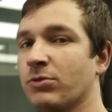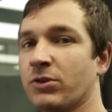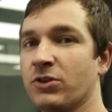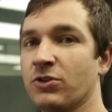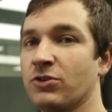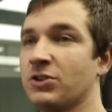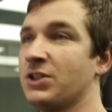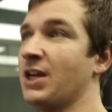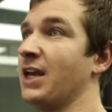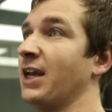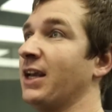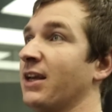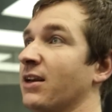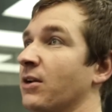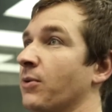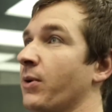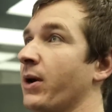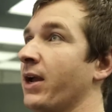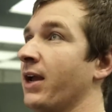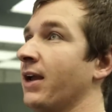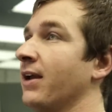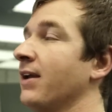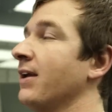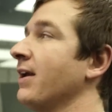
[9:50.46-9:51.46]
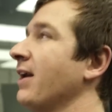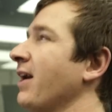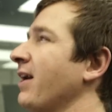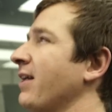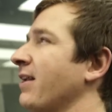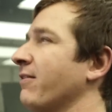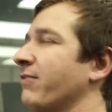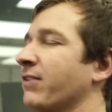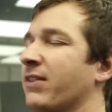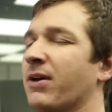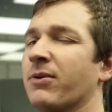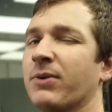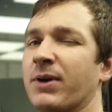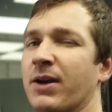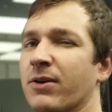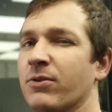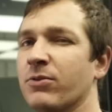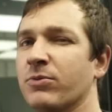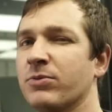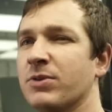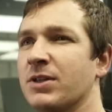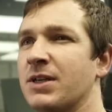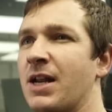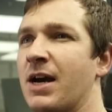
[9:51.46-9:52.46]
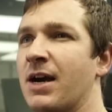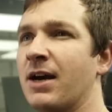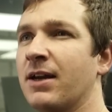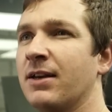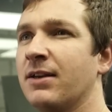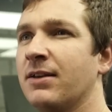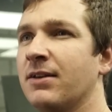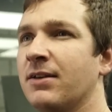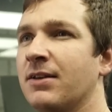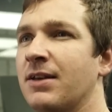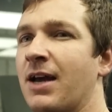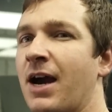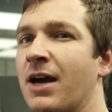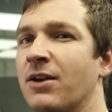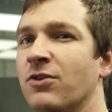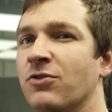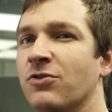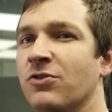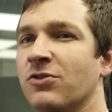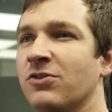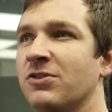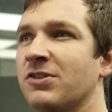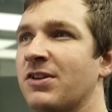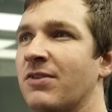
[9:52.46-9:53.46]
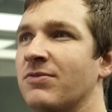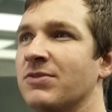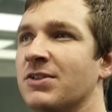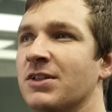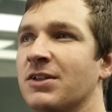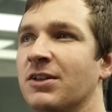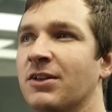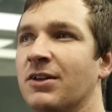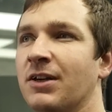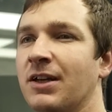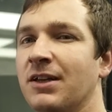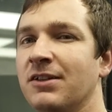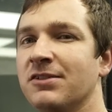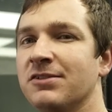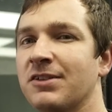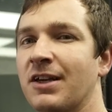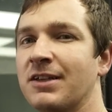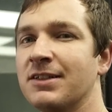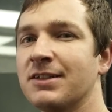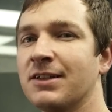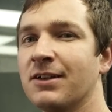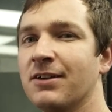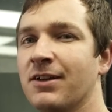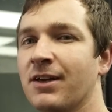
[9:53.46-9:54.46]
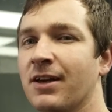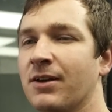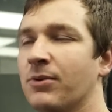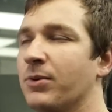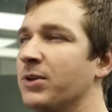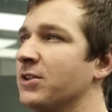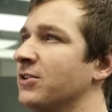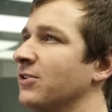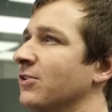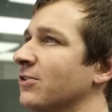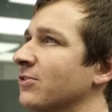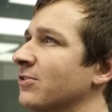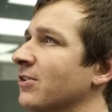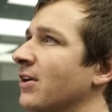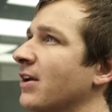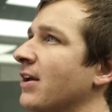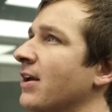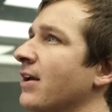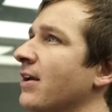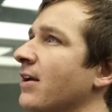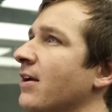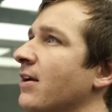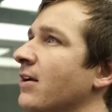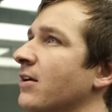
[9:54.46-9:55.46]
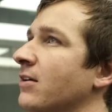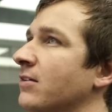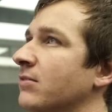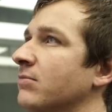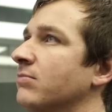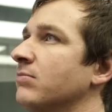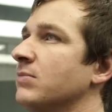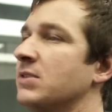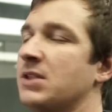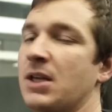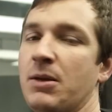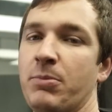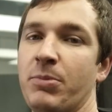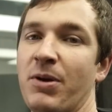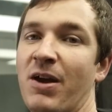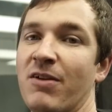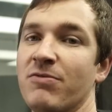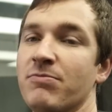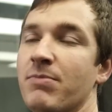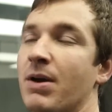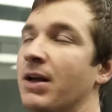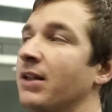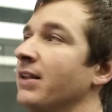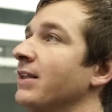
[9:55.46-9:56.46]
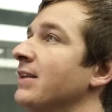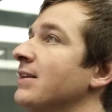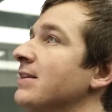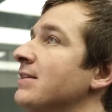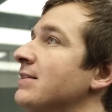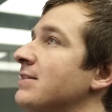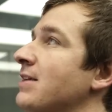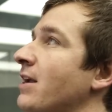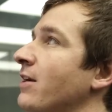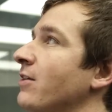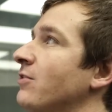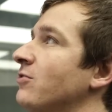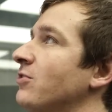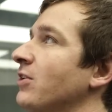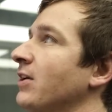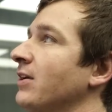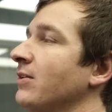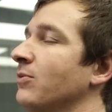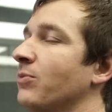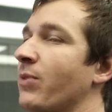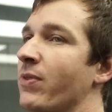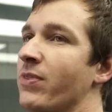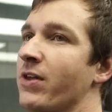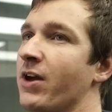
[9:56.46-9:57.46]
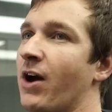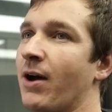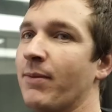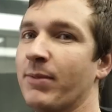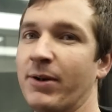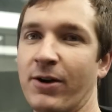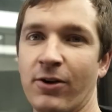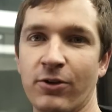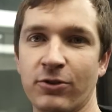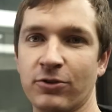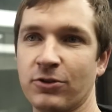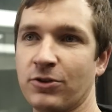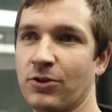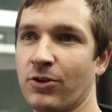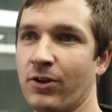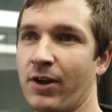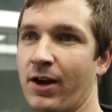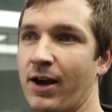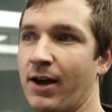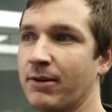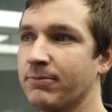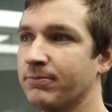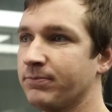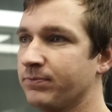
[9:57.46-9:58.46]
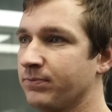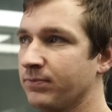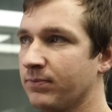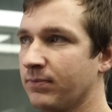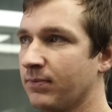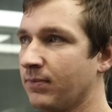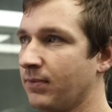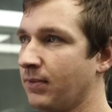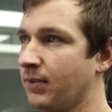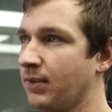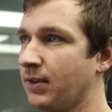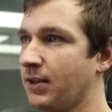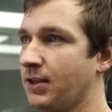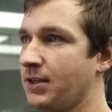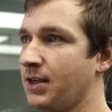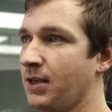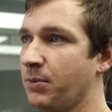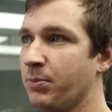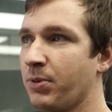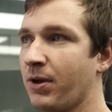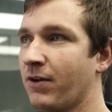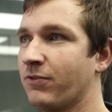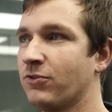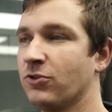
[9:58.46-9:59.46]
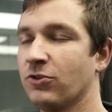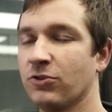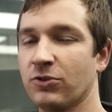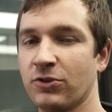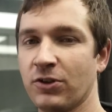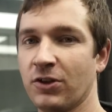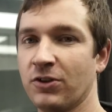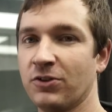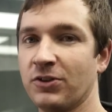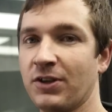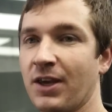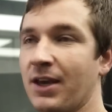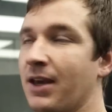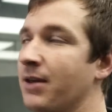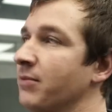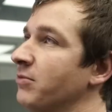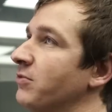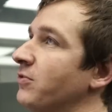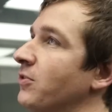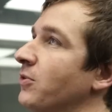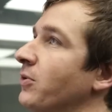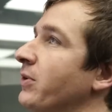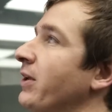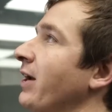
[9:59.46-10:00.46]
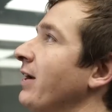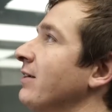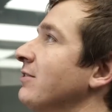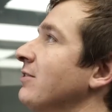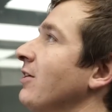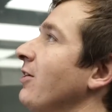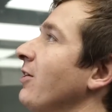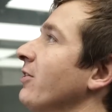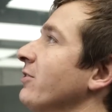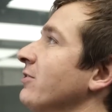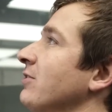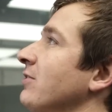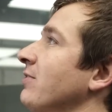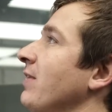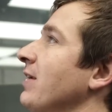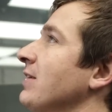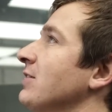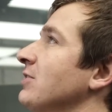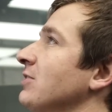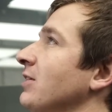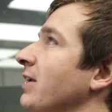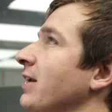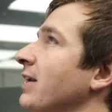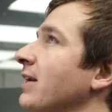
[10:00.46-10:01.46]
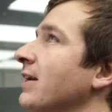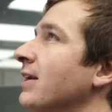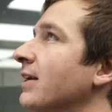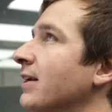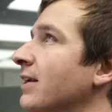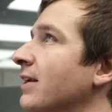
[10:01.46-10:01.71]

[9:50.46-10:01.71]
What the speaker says: were just taken away, and I think that'll get up to 970 degrees centigrade, which is DPF melting territory. When the Amaroks do that, the DPF just escapes through the exhaust eventually.